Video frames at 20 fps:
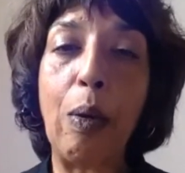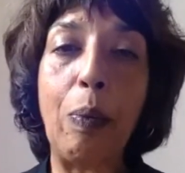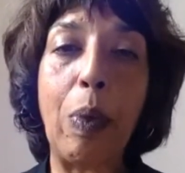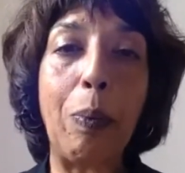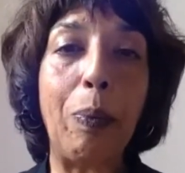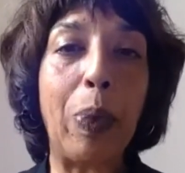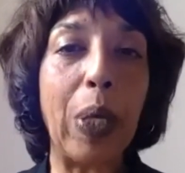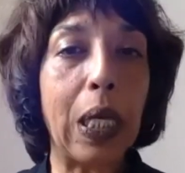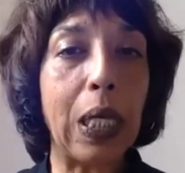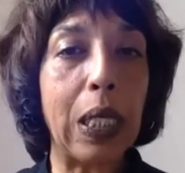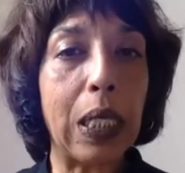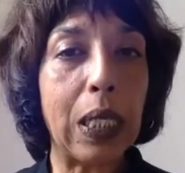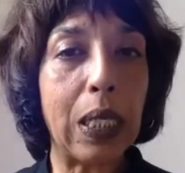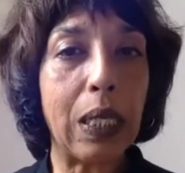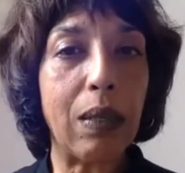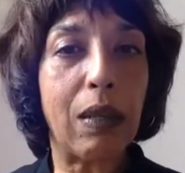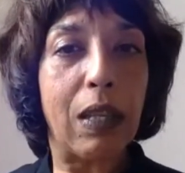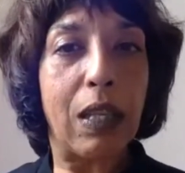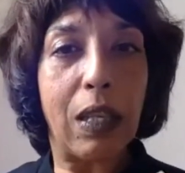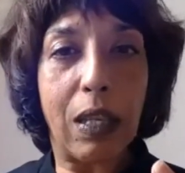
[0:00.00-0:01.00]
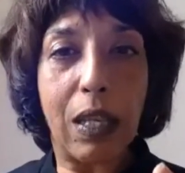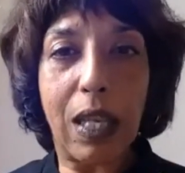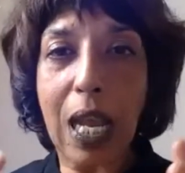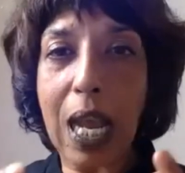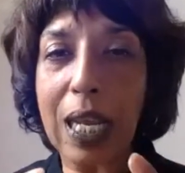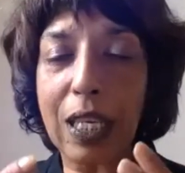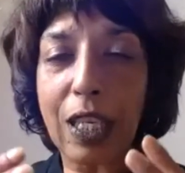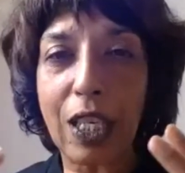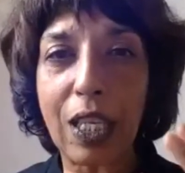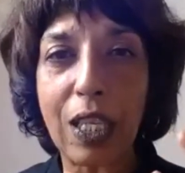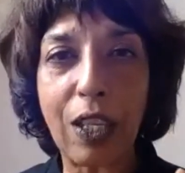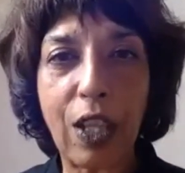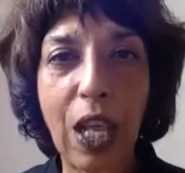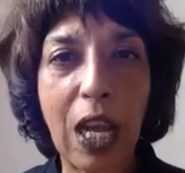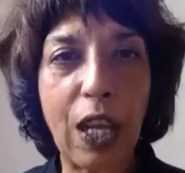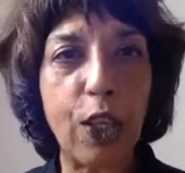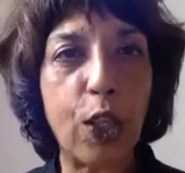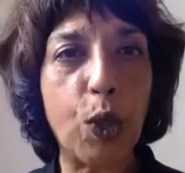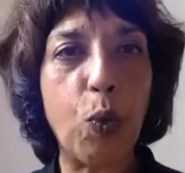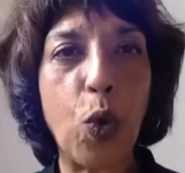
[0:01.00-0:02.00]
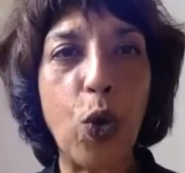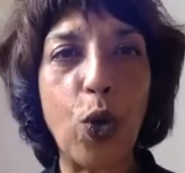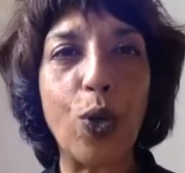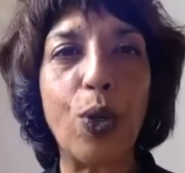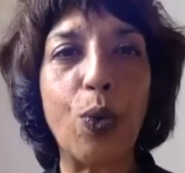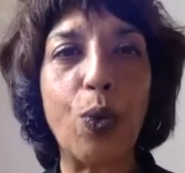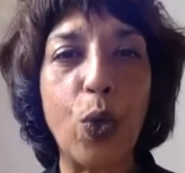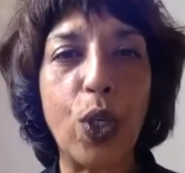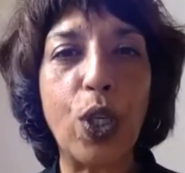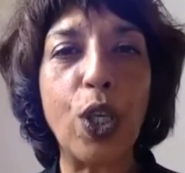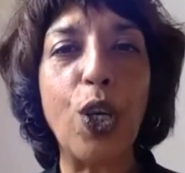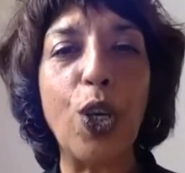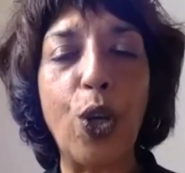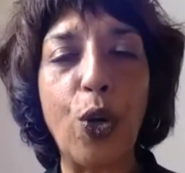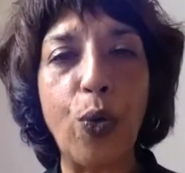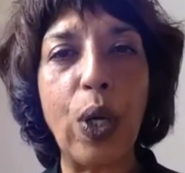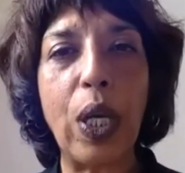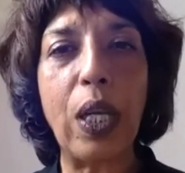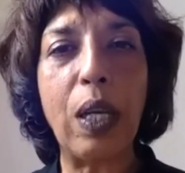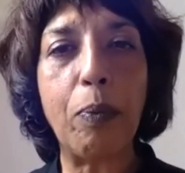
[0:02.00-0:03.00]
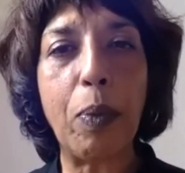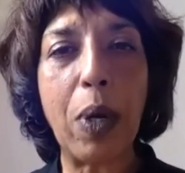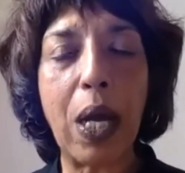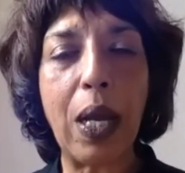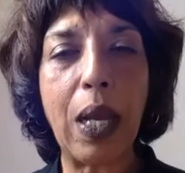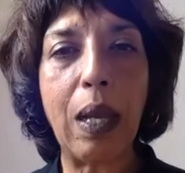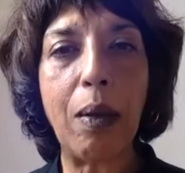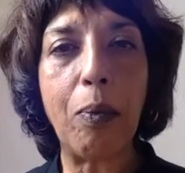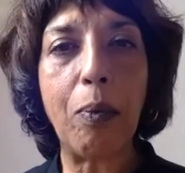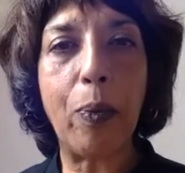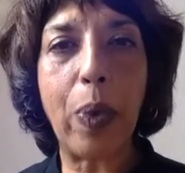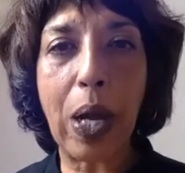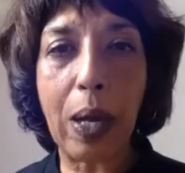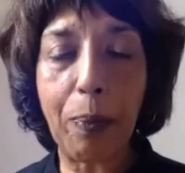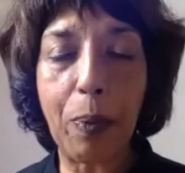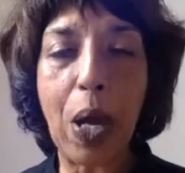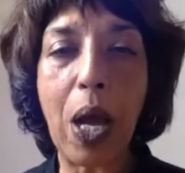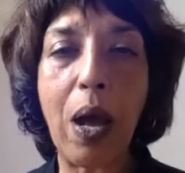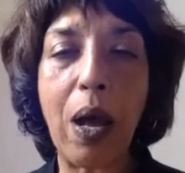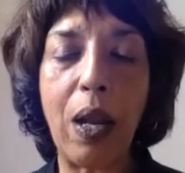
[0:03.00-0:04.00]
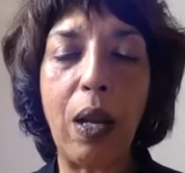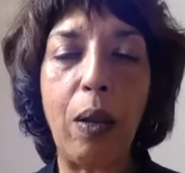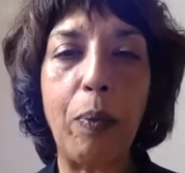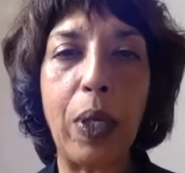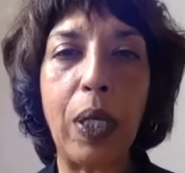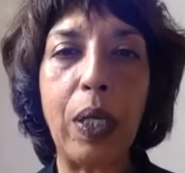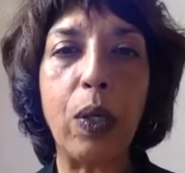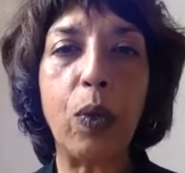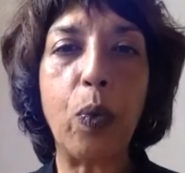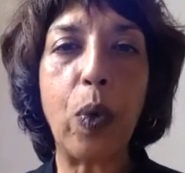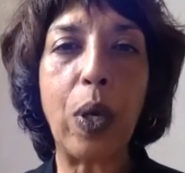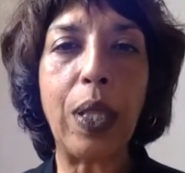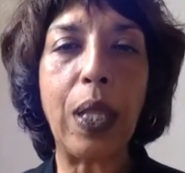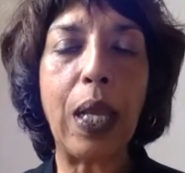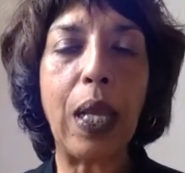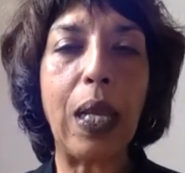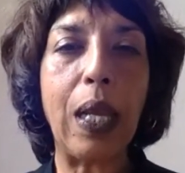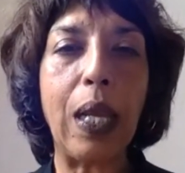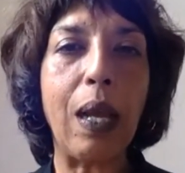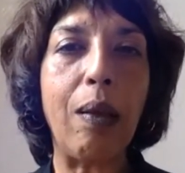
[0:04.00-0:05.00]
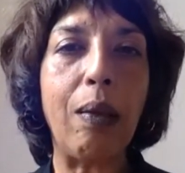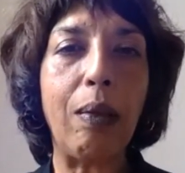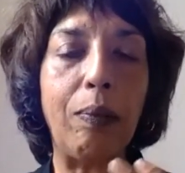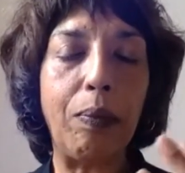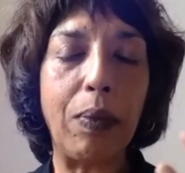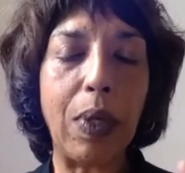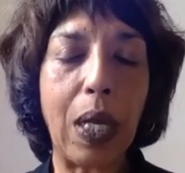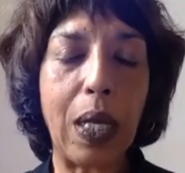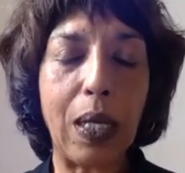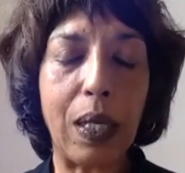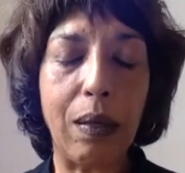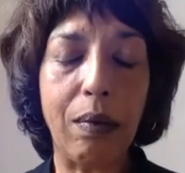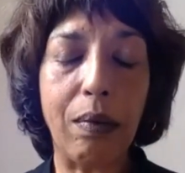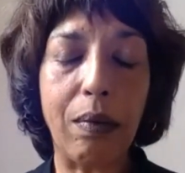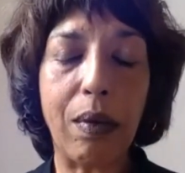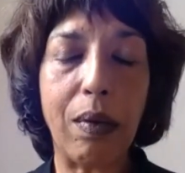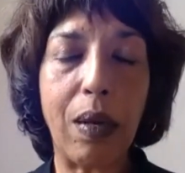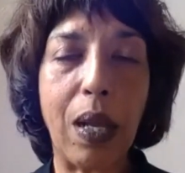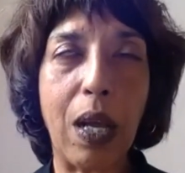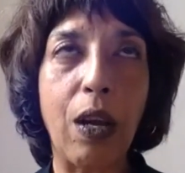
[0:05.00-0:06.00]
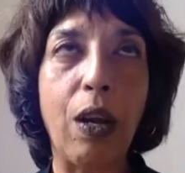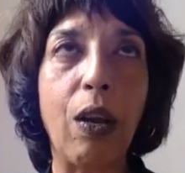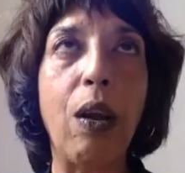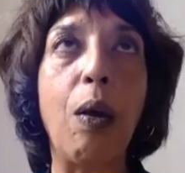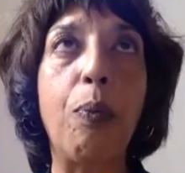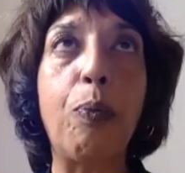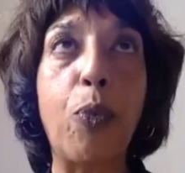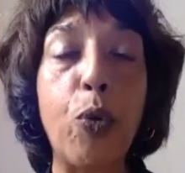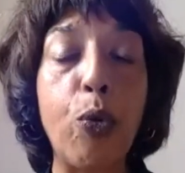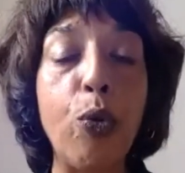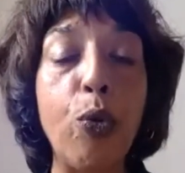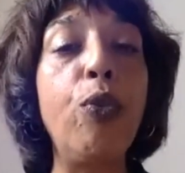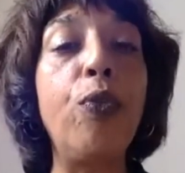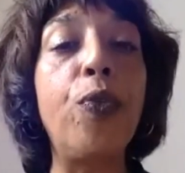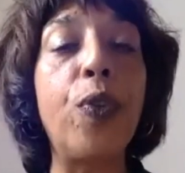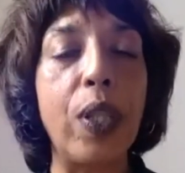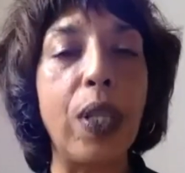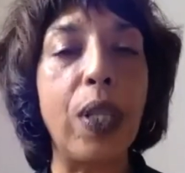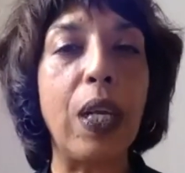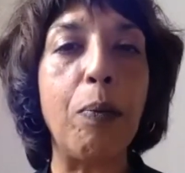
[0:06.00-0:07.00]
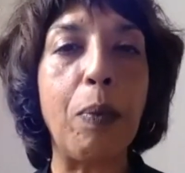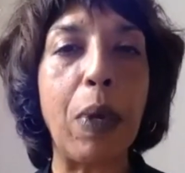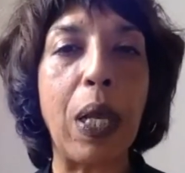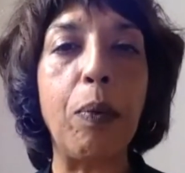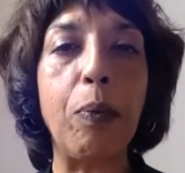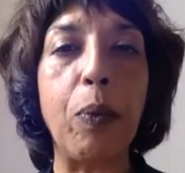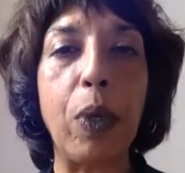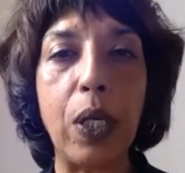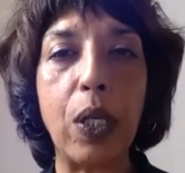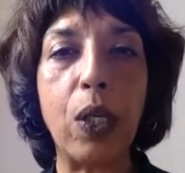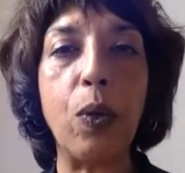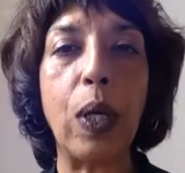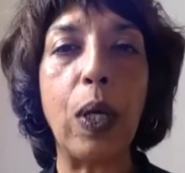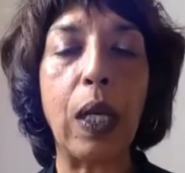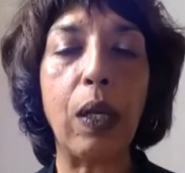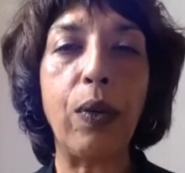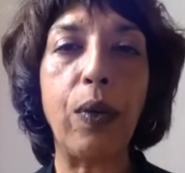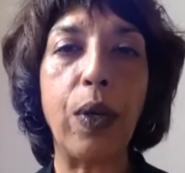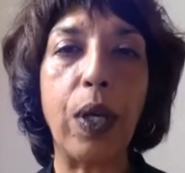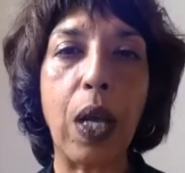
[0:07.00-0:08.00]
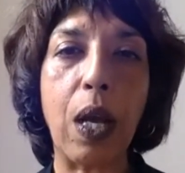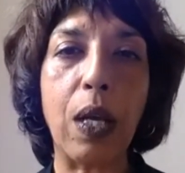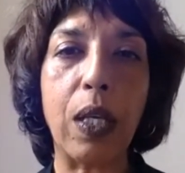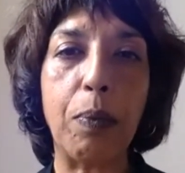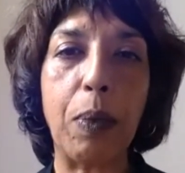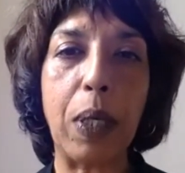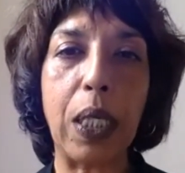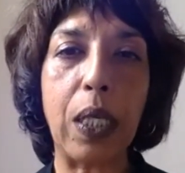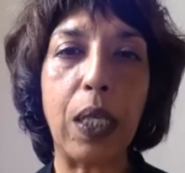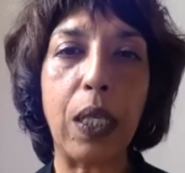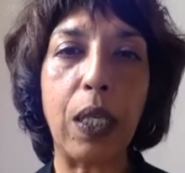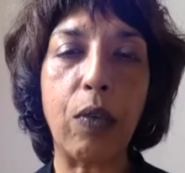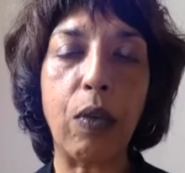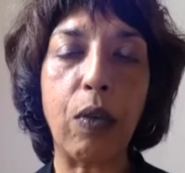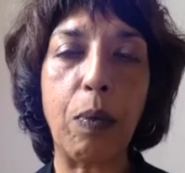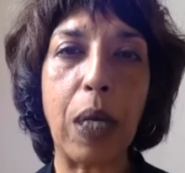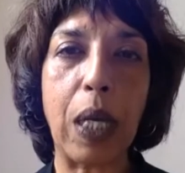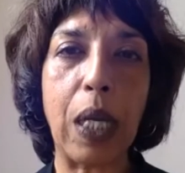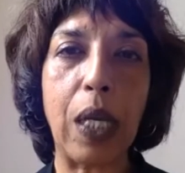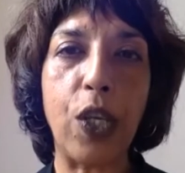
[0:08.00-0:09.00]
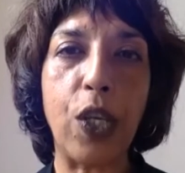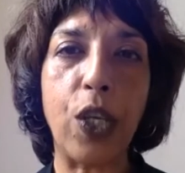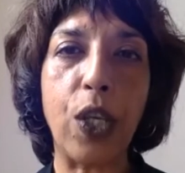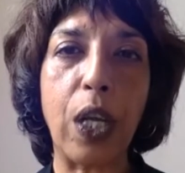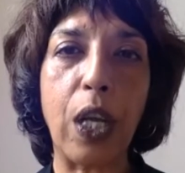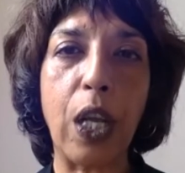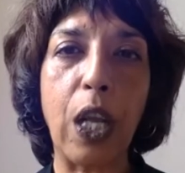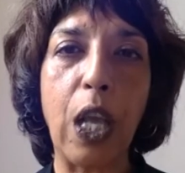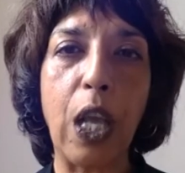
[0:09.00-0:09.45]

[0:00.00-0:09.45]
because that's what was agreed by Parliament when they approved the amendment to include caste-based discrimination.